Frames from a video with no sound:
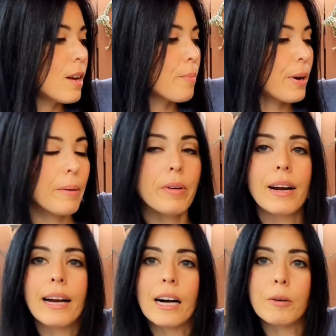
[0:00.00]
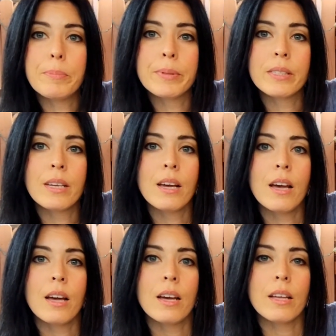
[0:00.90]
Primer helps
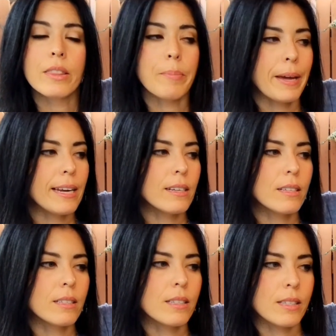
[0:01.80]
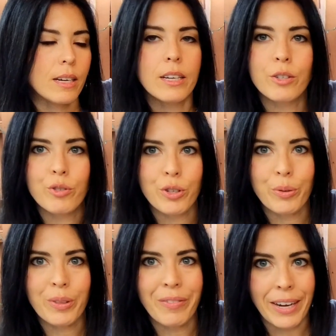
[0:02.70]
the paint stick to
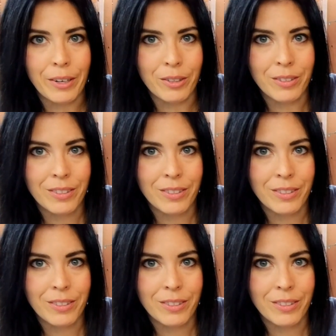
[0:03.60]
the vinyl.